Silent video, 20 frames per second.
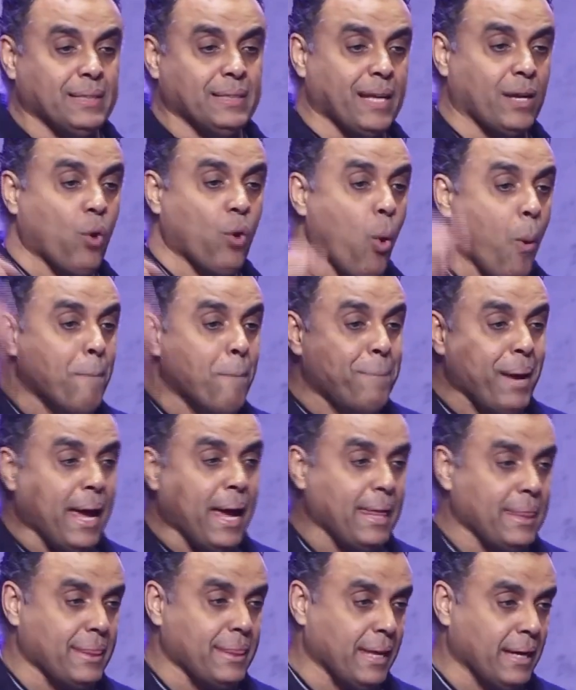and obey
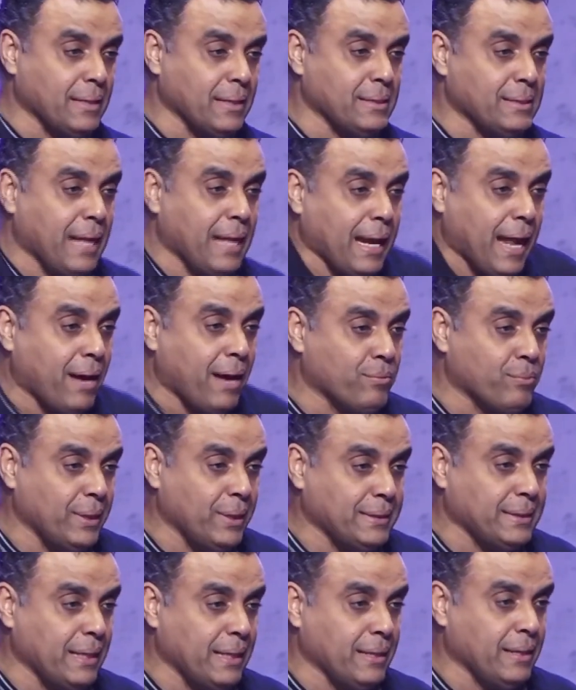things that are
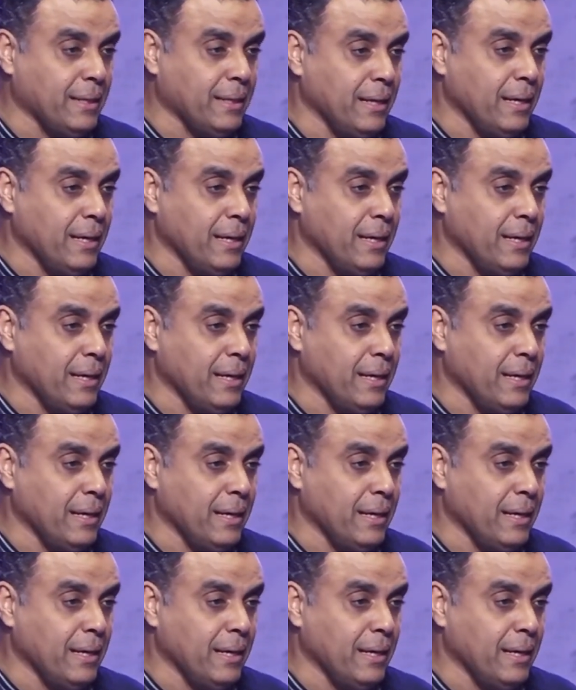written,